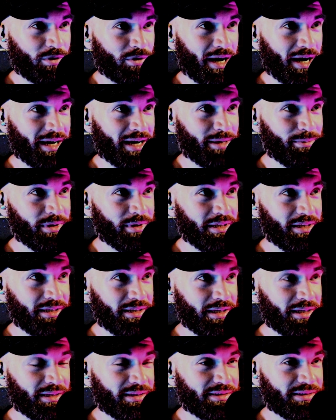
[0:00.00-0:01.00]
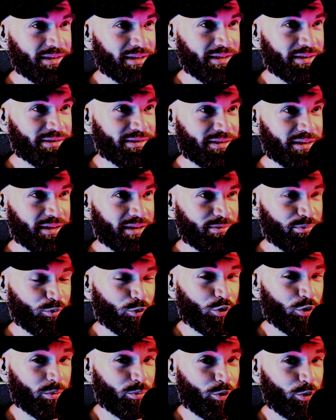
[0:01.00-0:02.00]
rhyme it, it's more